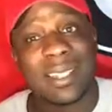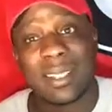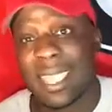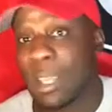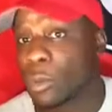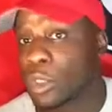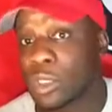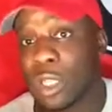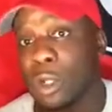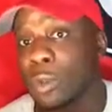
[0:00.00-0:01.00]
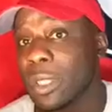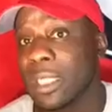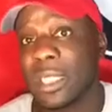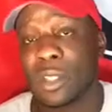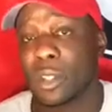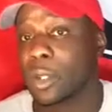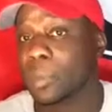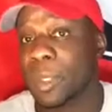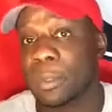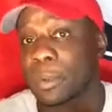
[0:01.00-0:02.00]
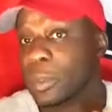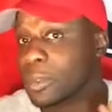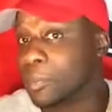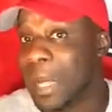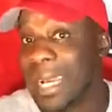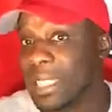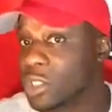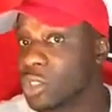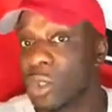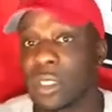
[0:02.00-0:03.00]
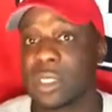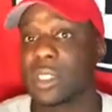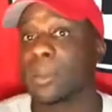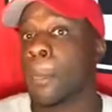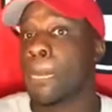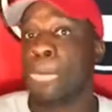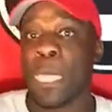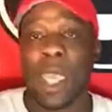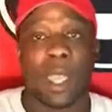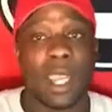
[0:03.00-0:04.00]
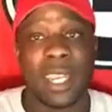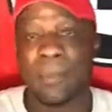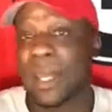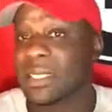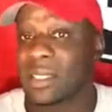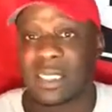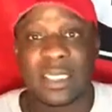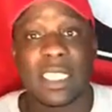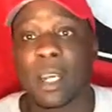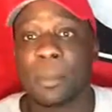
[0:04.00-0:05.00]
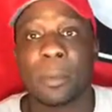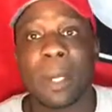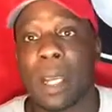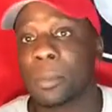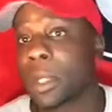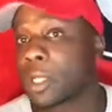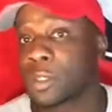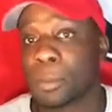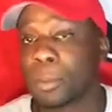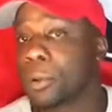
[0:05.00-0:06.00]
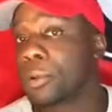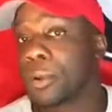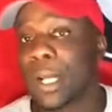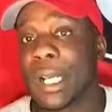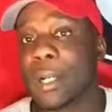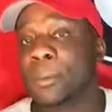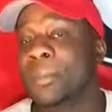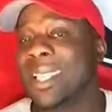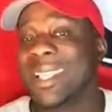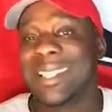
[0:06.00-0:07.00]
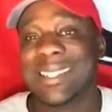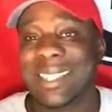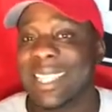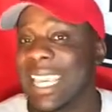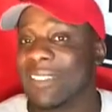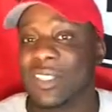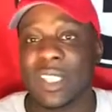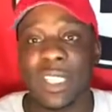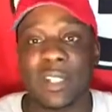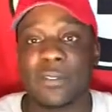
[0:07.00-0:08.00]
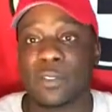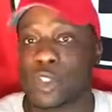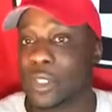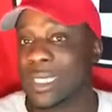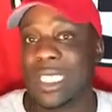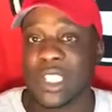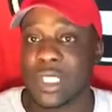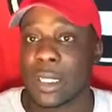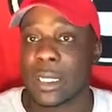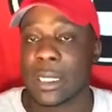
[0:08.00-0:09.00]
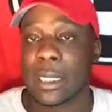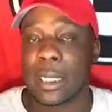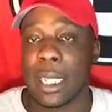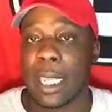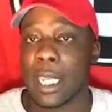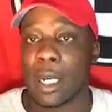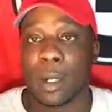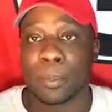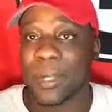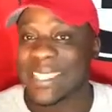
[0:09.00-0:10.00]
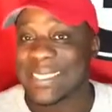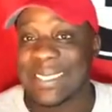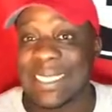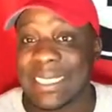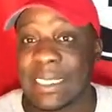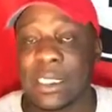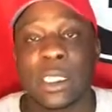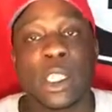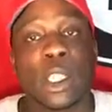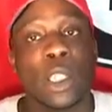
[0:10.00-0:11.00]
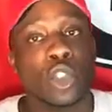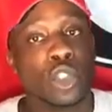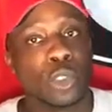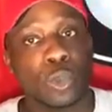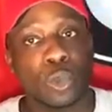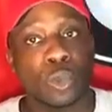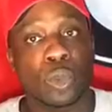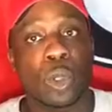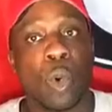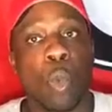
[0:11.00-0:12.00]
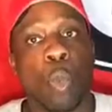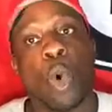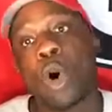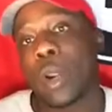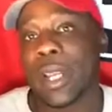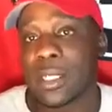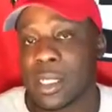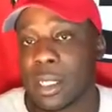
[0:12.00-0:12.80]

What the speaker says: They was totally, you know, people was biased towards them. And they basically just kept them out because the program didn't have enough tradition and prestige to warrant